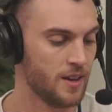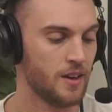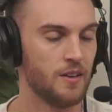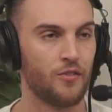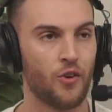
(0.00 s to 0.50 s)

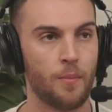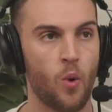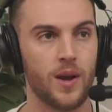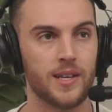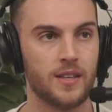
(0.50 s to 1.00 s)
for a
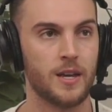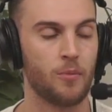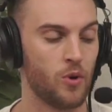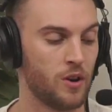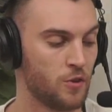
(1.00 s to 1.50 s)
points league
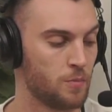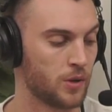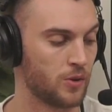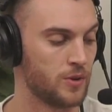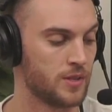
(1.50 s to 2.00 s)
point of view,
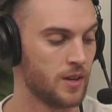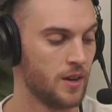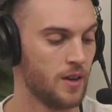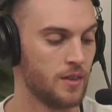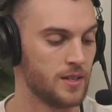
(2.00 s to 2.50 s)
because
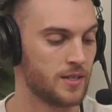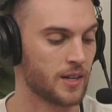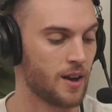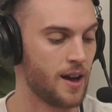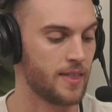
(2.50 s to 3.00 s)
this is
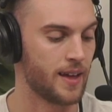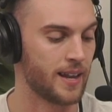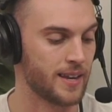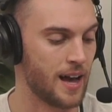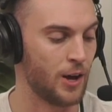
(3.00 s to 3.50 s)
a guy that
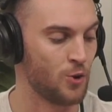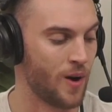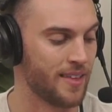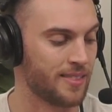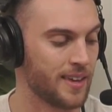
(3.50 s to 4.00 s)
in Yahoo
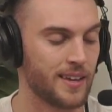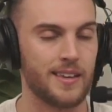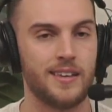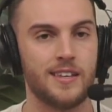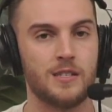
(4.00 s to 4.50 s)
I think
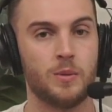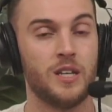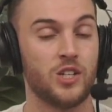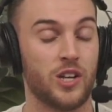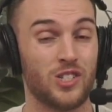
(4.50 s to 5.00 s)
is
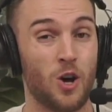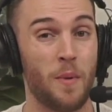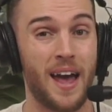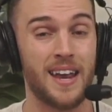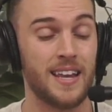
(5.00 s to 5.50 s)
potentially a top
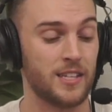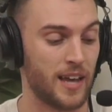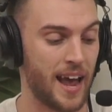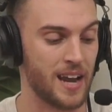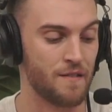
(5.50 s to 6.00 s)
80
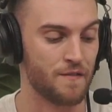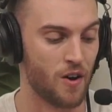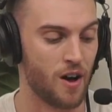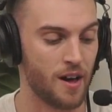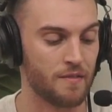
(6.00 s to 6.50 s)
to
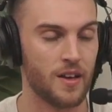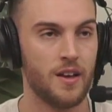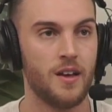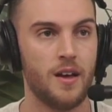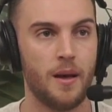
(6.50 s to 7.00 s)
85
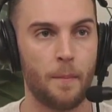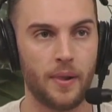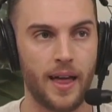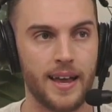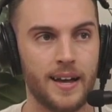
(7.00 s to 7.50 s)

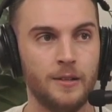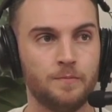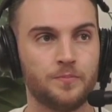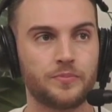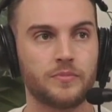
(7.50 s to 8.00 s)
player
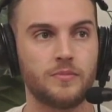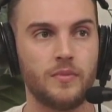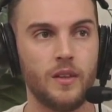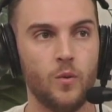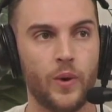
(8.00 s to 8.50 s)

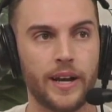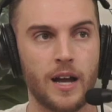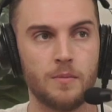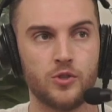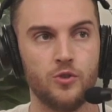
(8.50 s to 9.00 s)
when it
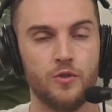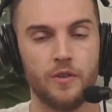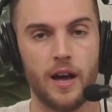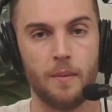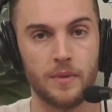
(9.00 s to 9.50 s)
comes to
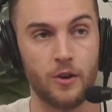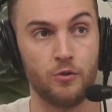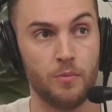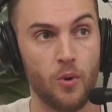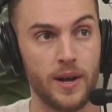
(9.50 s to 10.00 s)

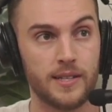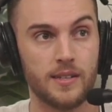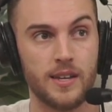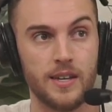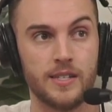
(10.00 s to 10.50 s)
Yahoo
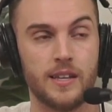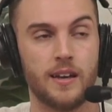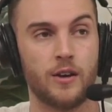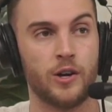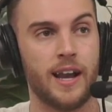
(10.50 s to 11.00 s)
points. He has
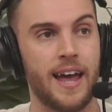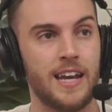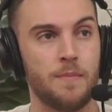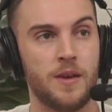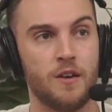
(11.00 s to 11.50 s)
got an
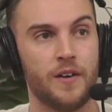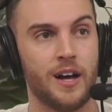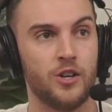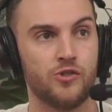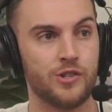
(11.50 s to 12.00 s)
ADP of
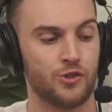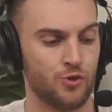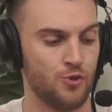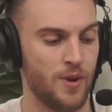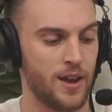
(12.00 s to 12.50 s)

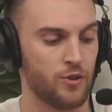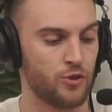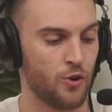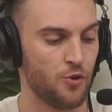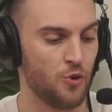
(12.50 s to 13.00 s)
102, and you
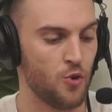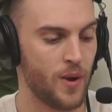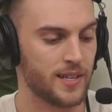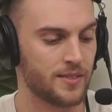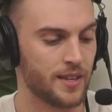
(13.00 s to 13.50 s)
don't
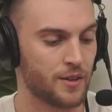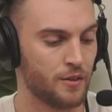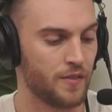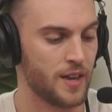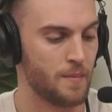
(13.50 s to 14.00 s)
always think
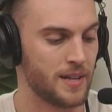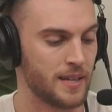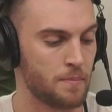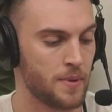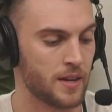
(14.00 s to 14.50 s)
of him as
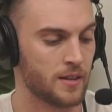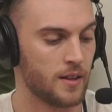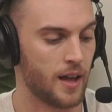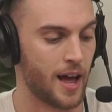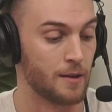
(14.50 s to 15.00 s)
a big
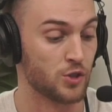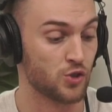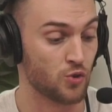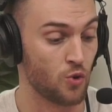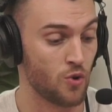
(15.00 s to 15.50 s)

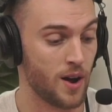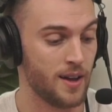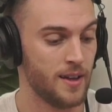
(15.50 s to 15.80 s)
scorer.